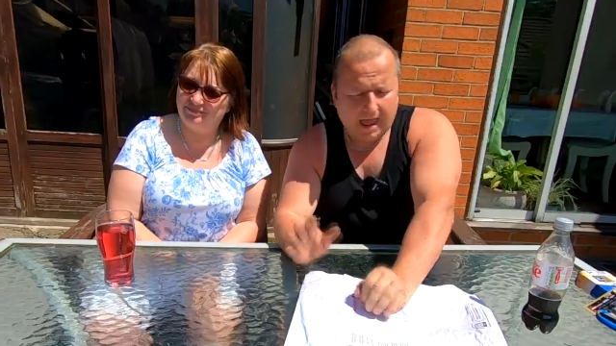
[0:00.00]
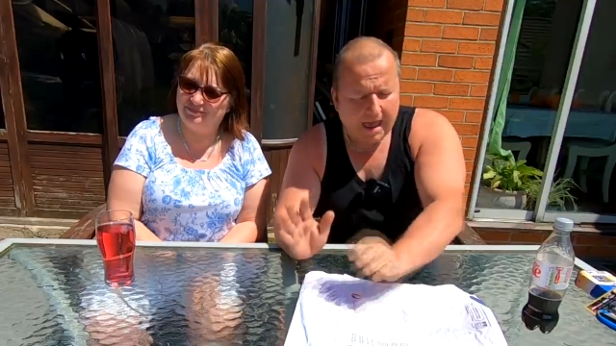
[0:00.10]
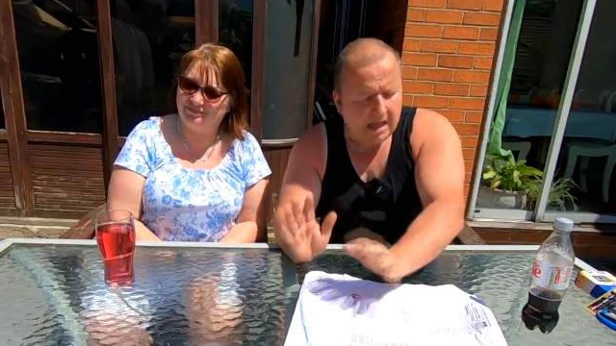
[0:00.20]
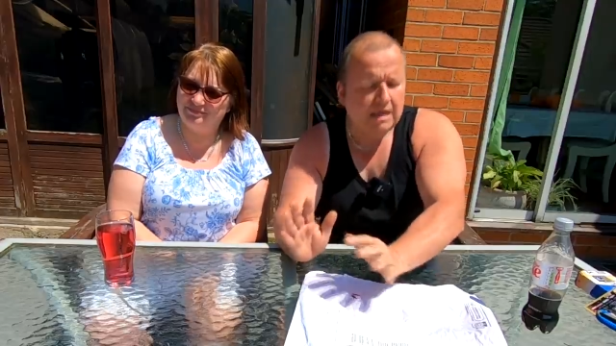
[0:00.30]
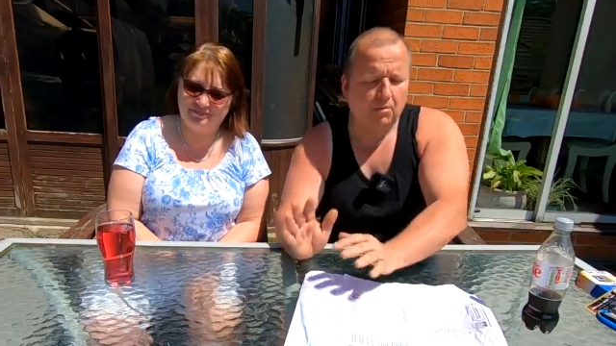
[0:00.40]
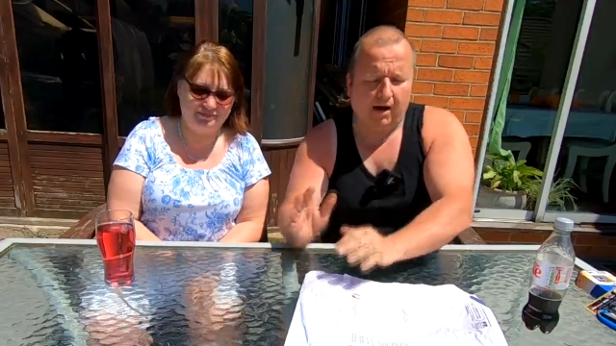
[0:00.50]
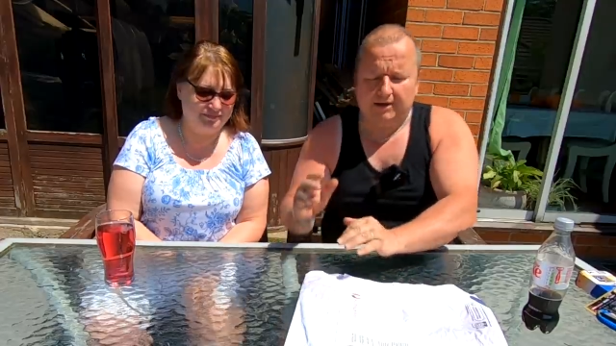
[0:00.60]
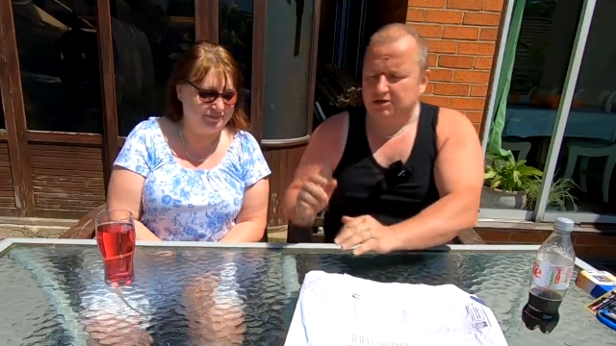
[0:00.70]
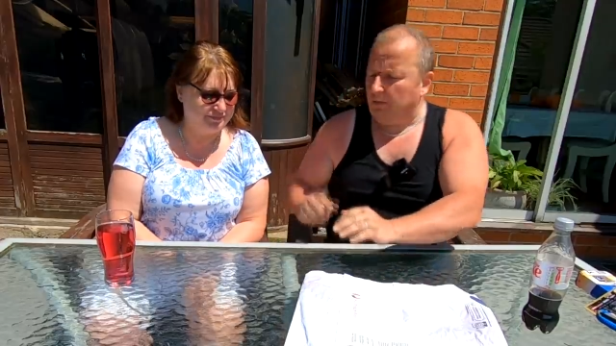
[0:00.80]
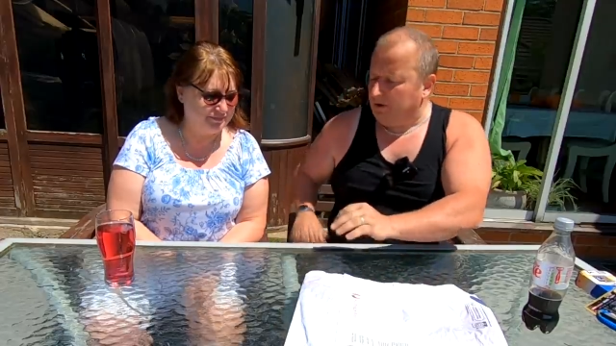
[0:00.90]

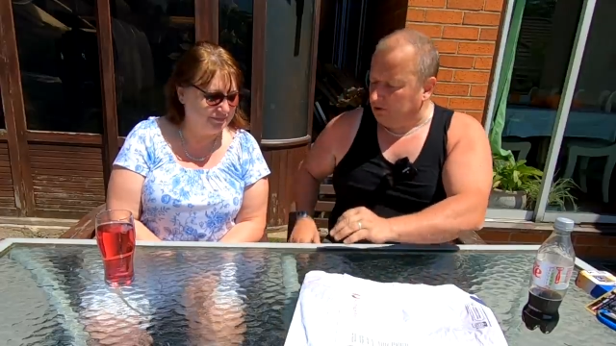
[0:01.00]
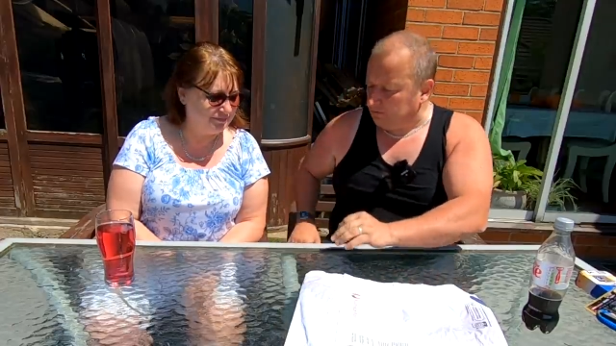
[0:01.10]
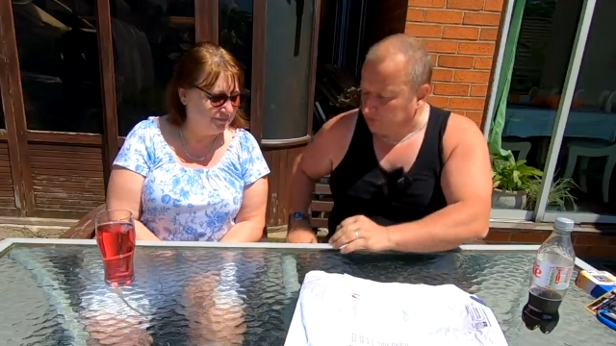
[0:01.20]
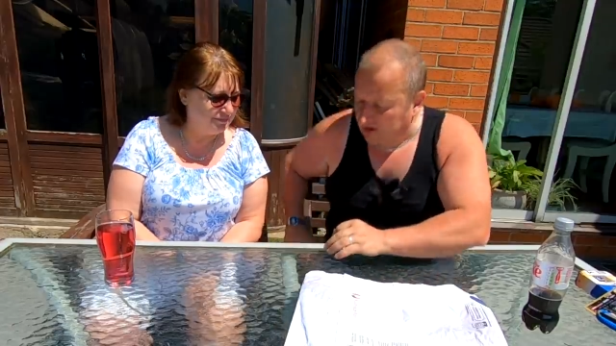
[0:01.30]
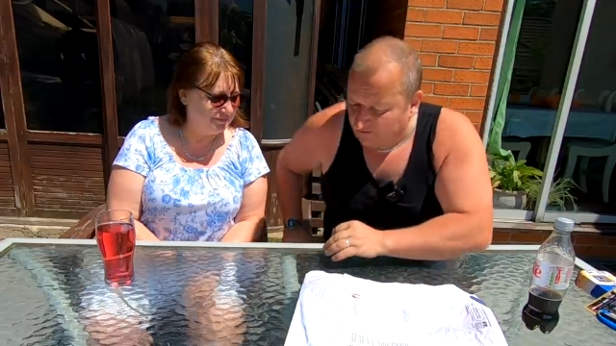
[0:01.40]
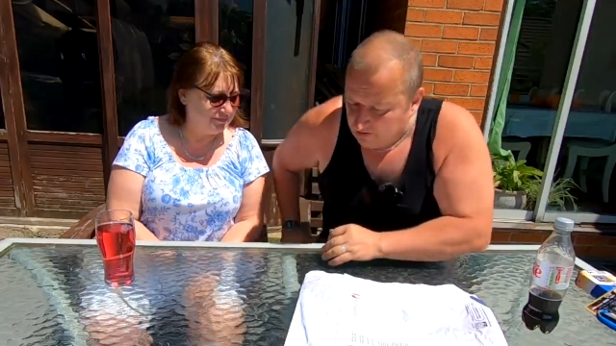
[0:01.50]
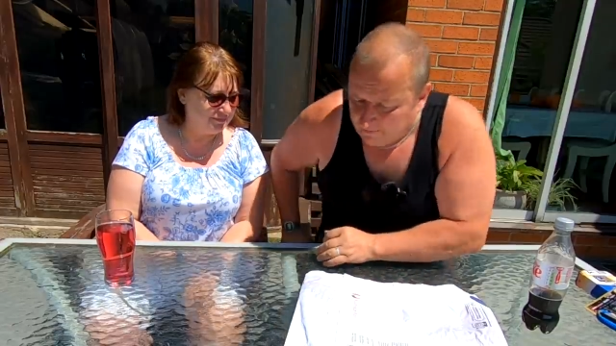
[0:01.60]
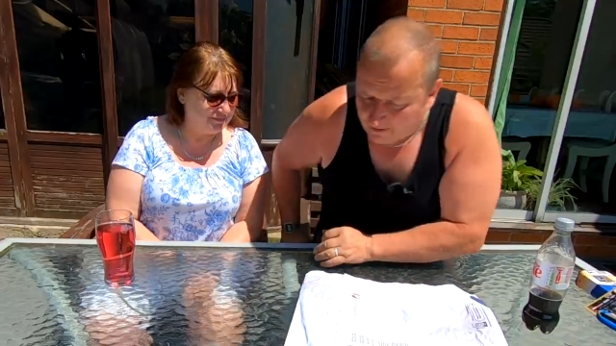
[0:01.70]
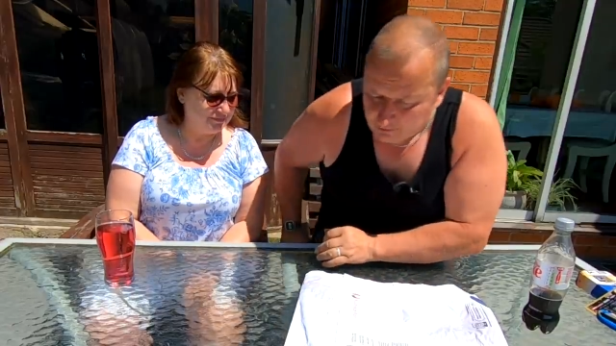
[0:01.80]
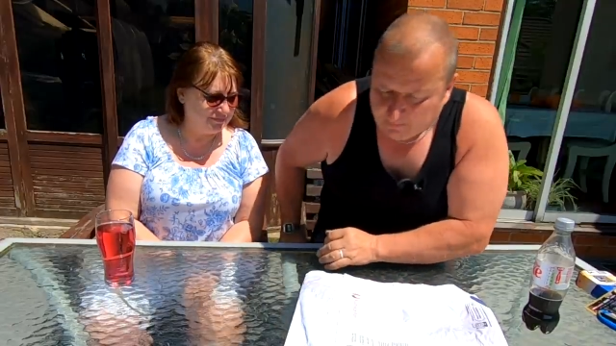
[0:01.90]
Speaker 1: Anyway, so we got some stuff in
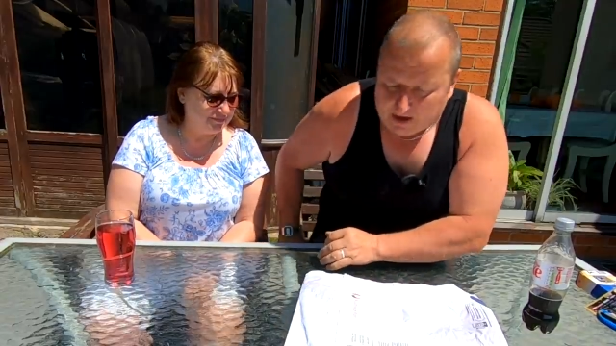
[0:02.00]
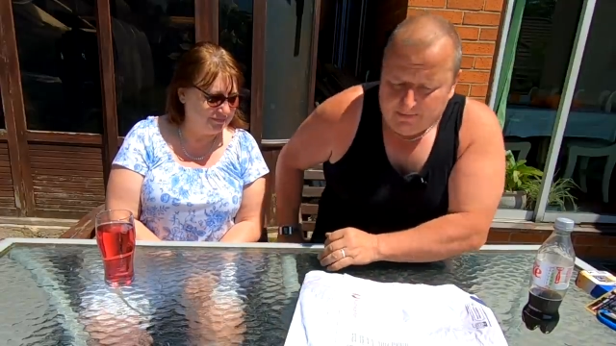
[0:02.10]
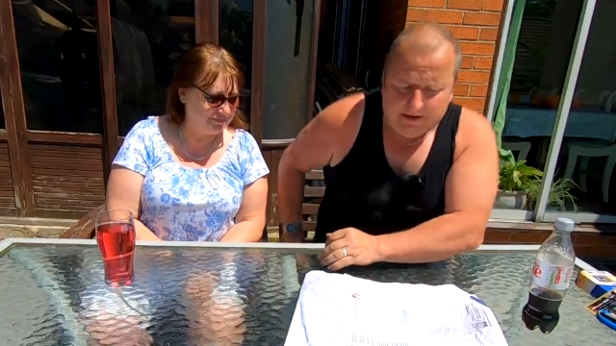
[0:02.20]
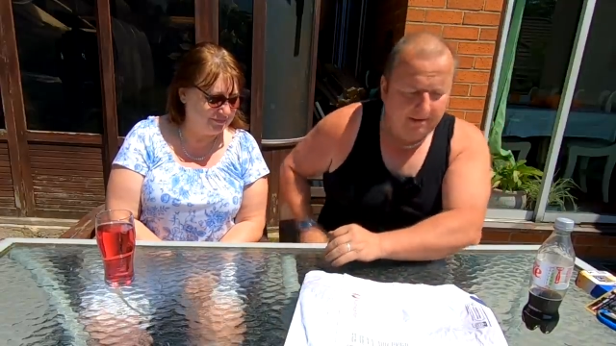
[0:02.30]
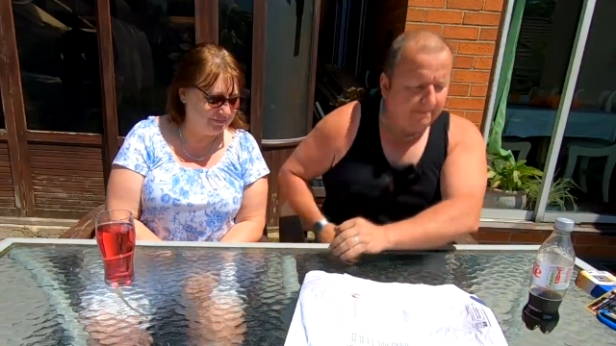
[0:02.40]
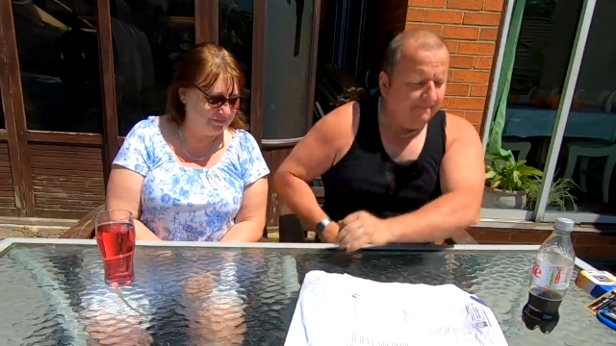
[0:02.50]
the post, baby.